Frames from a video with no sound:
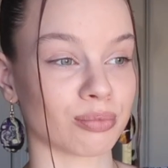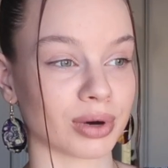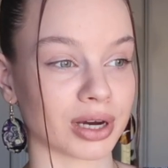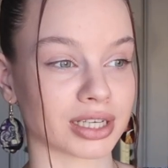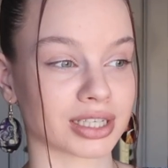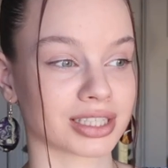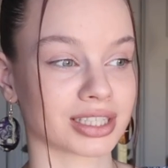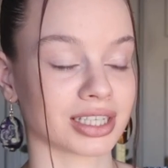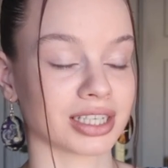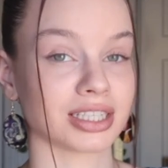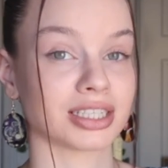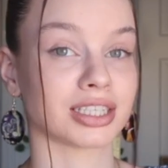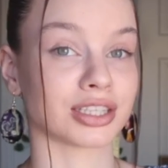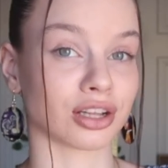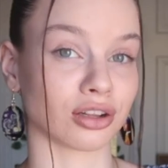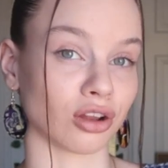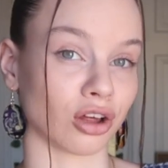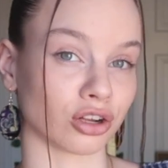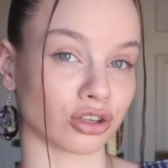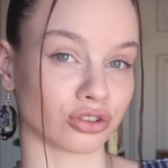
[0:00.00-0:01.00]
but it's
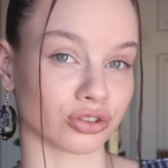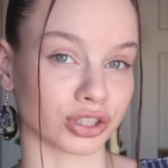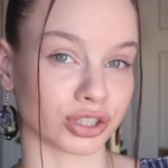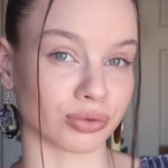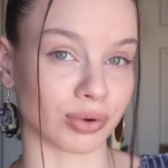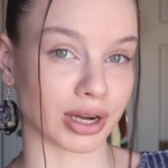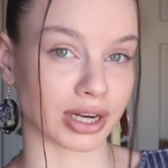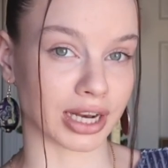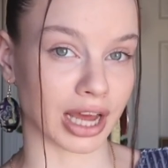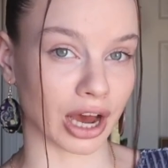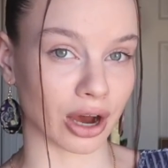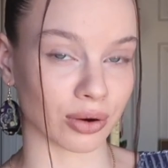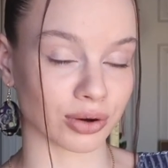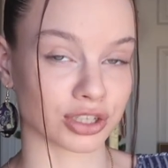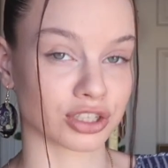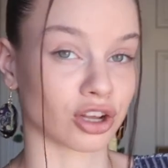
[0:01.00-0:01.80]
in the laundry right now.